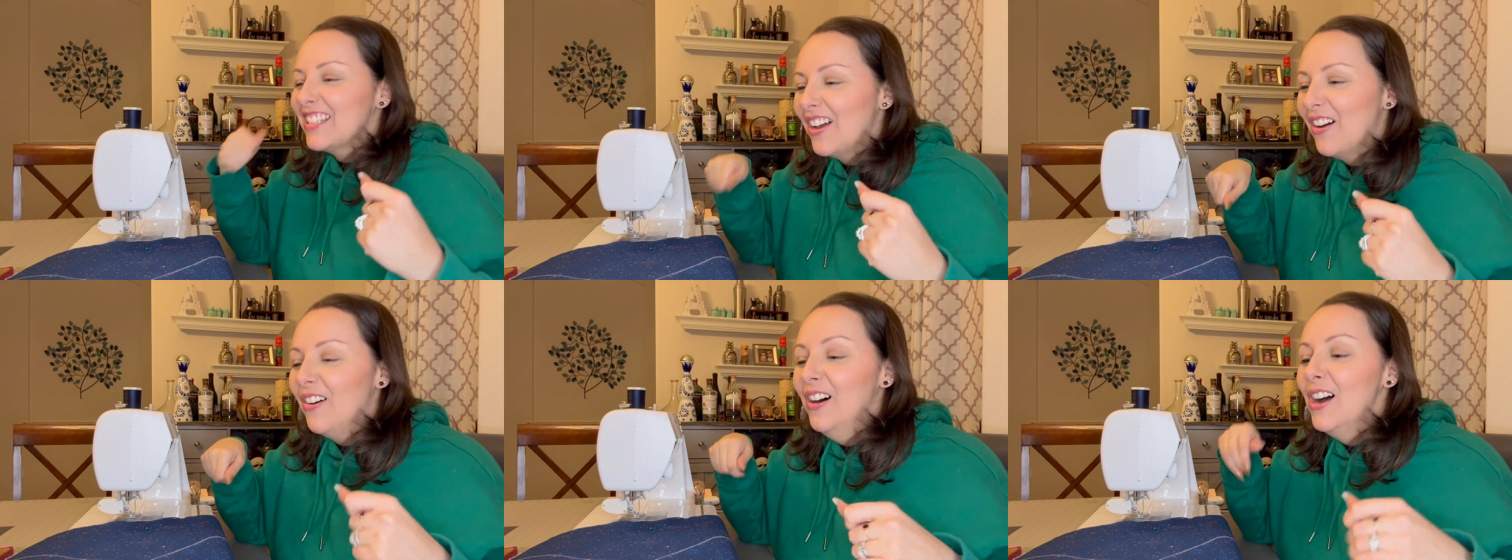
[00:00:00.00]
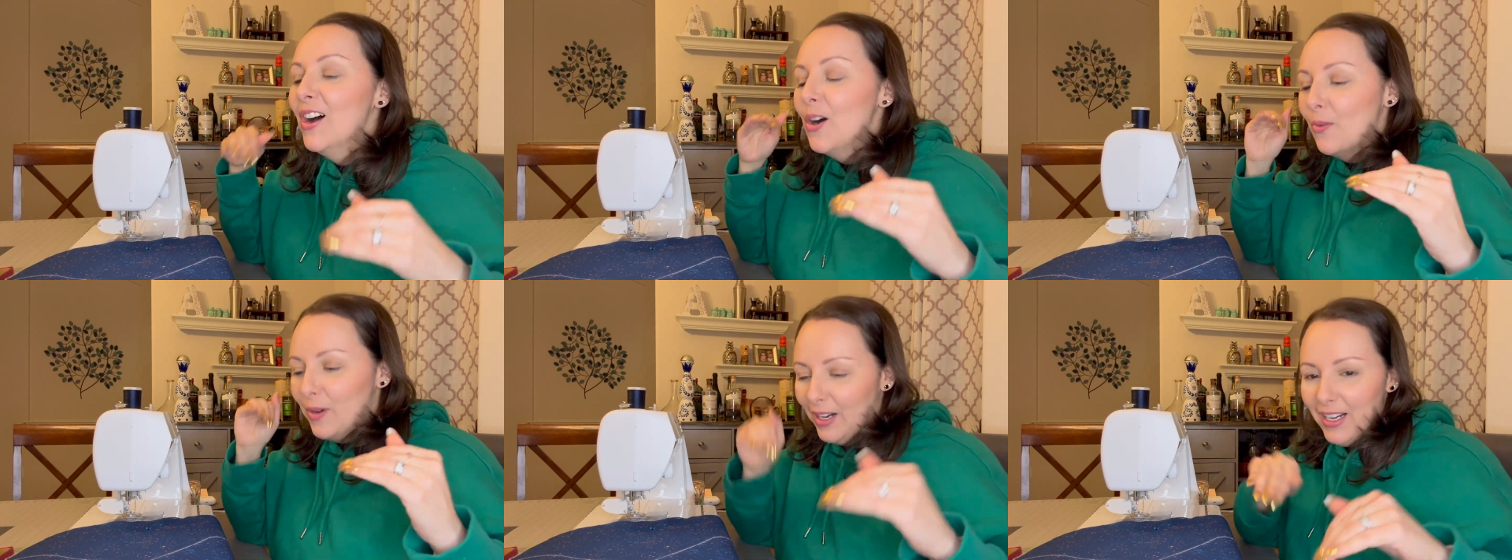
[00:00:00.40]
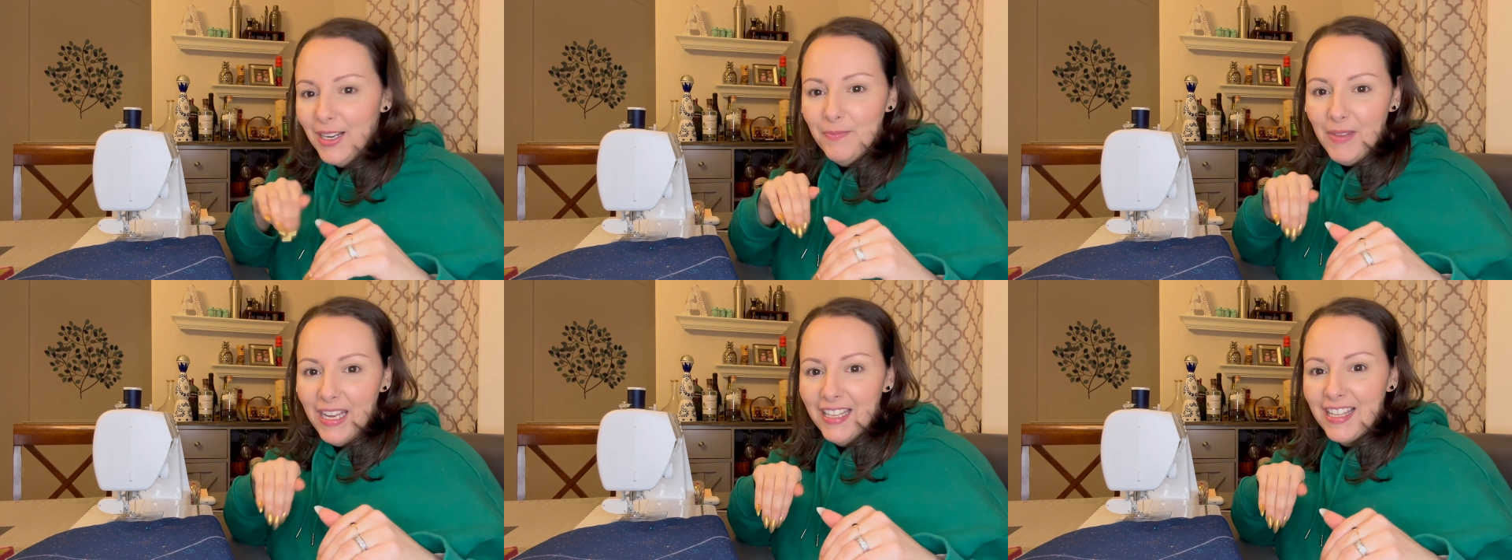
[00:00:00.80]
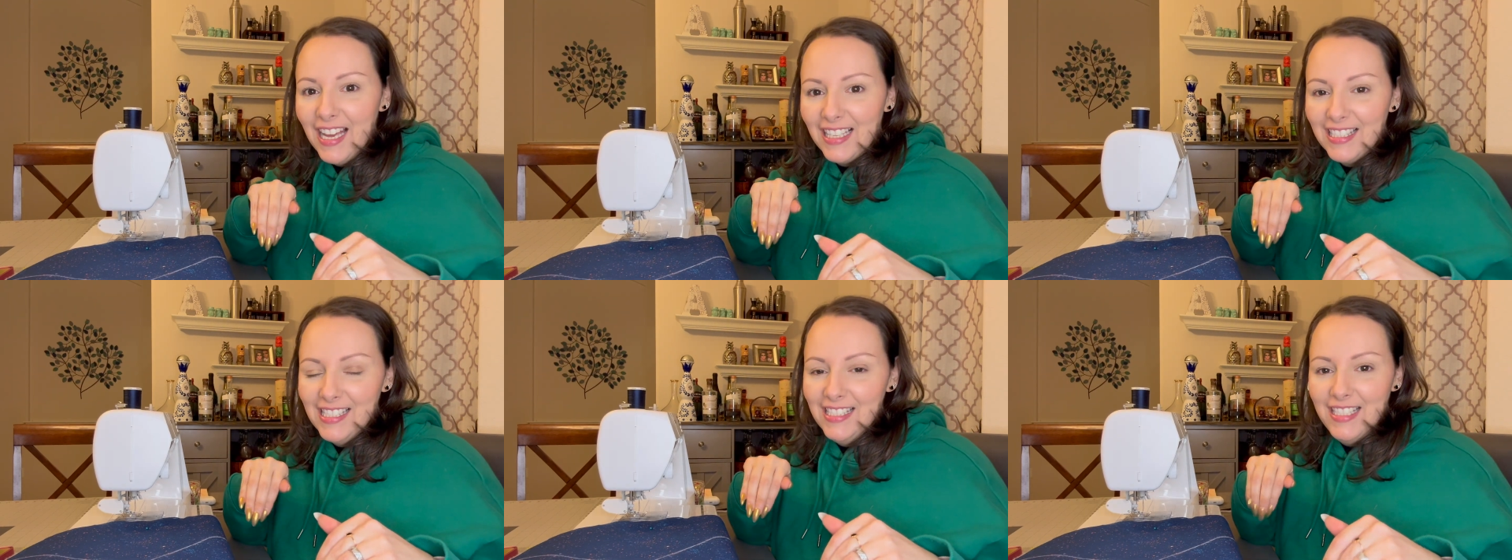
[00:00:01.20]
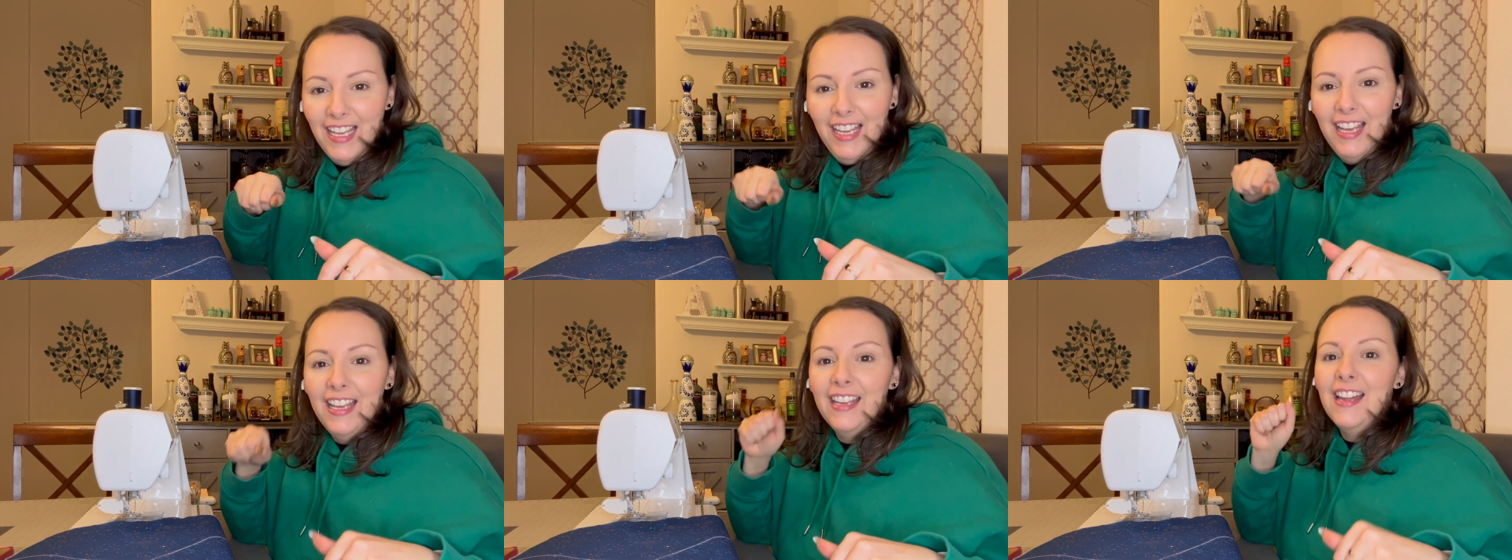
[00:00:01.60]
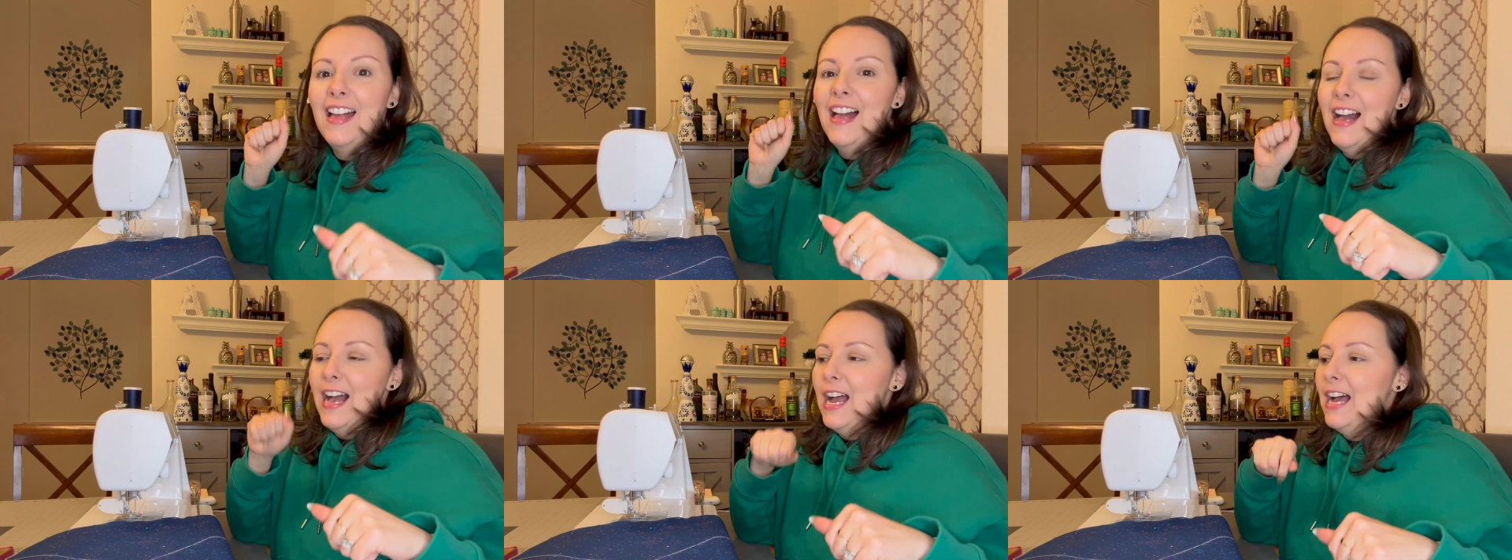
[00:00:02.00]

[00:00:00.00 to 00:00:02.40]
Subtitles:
So we're gonna make that today.